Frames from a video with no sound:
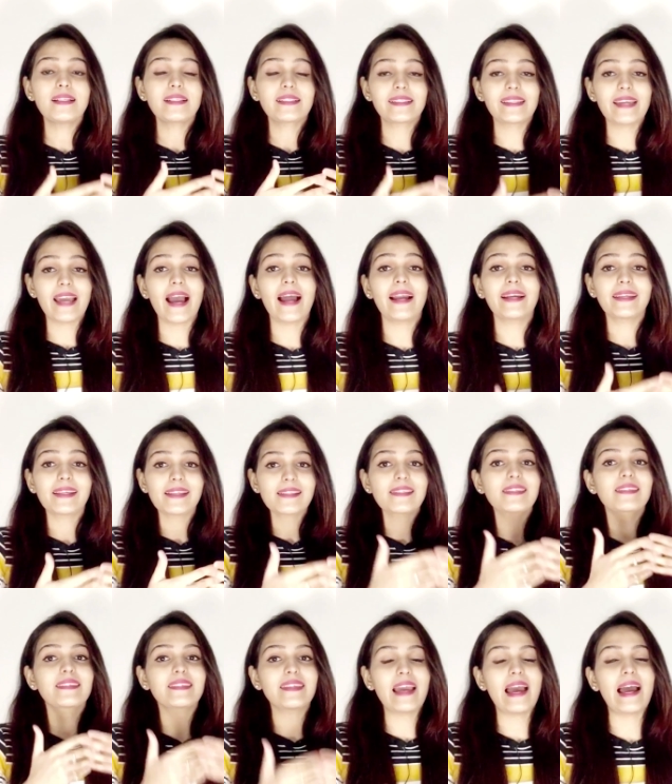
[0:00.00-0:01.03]
cat is
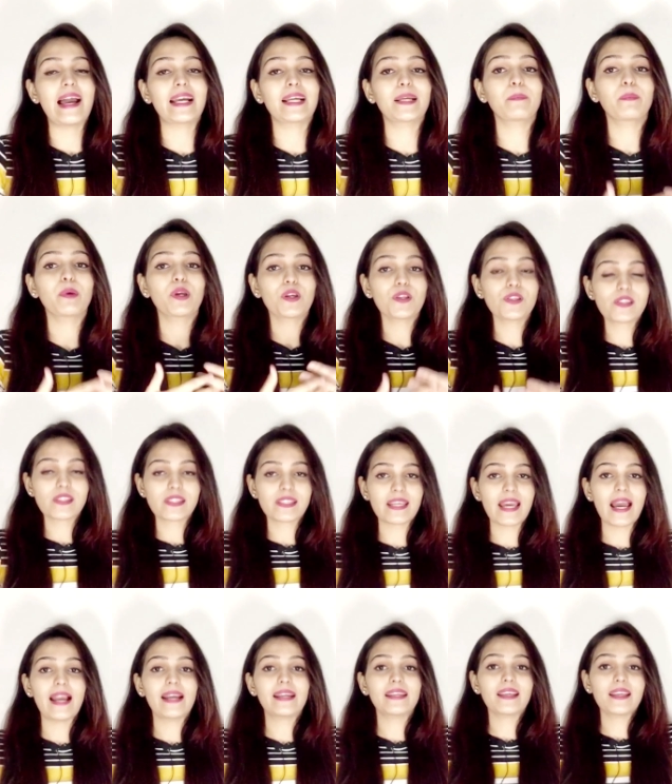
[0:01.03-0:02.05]
cat because
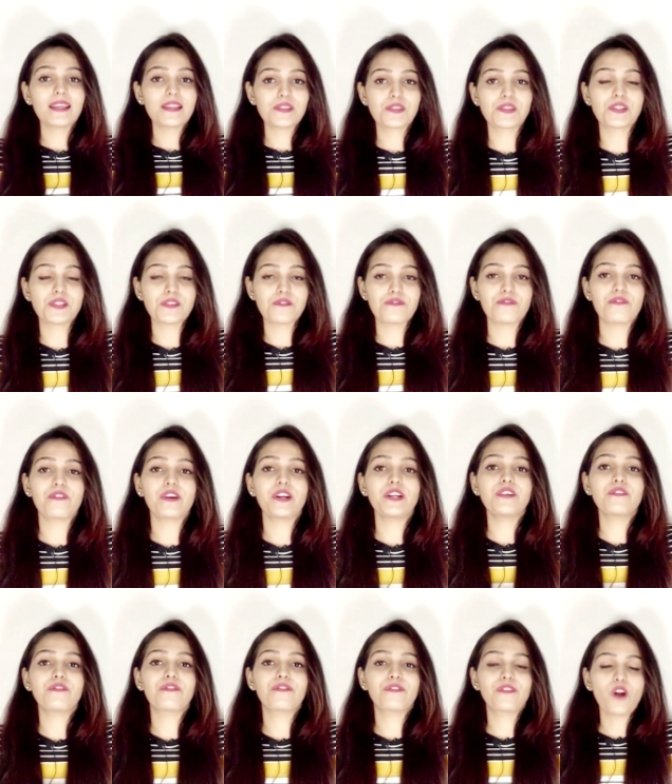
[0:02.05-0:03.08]
cat is different
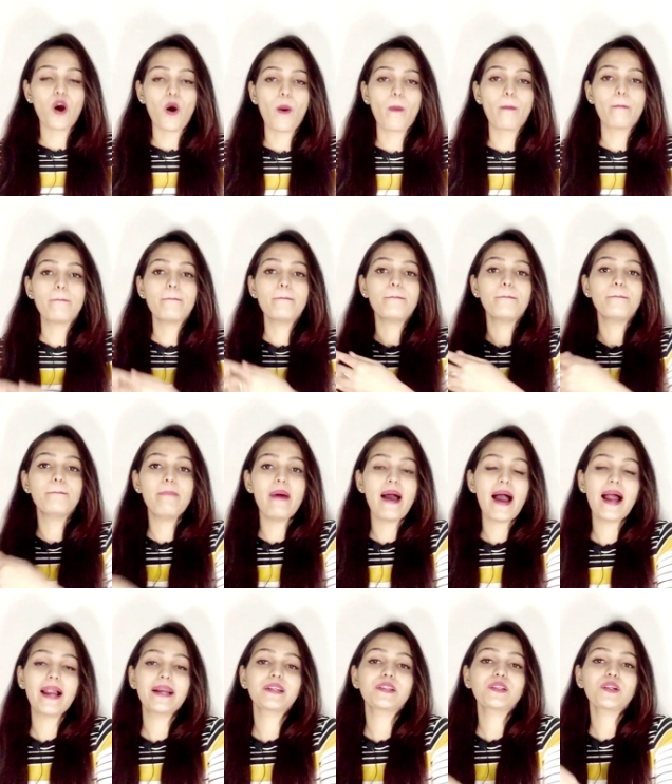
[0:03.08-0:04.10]
from
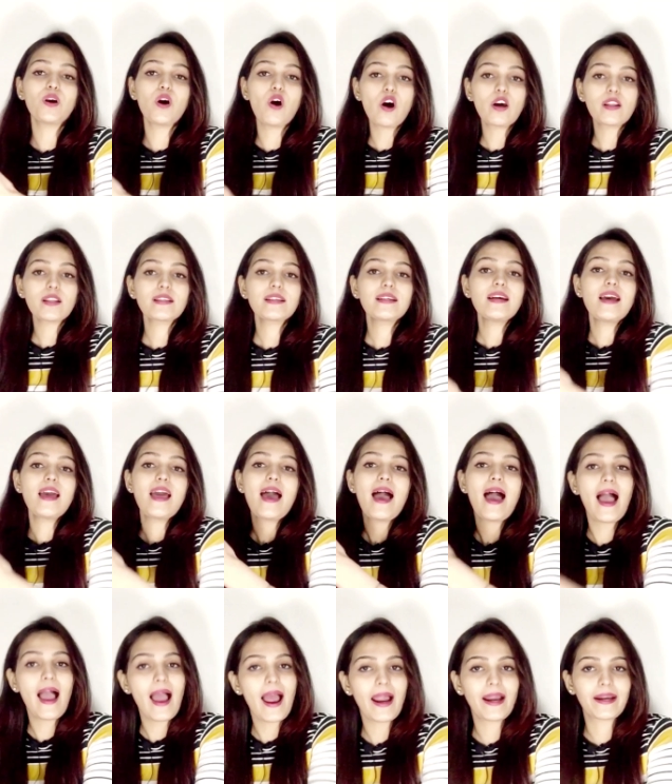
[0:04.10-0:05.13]
bat or
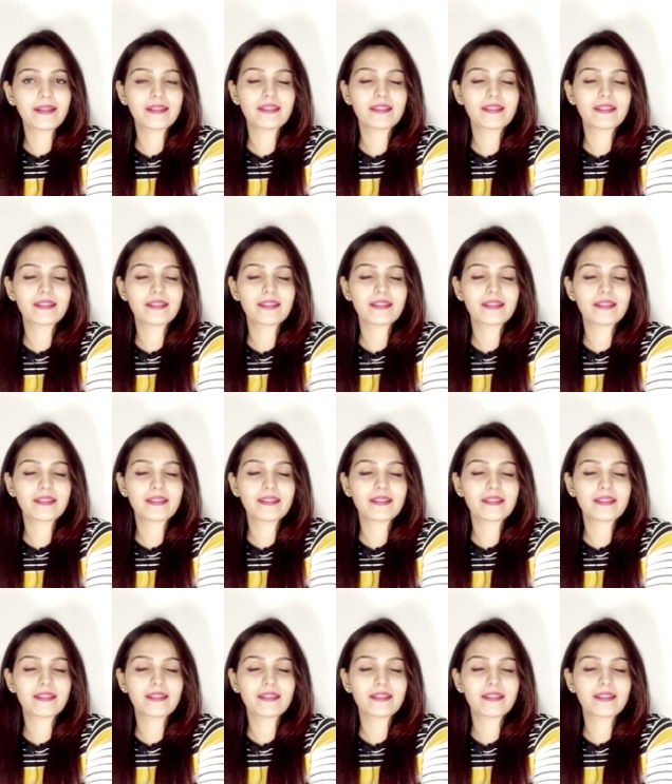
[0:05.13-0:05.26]
hat,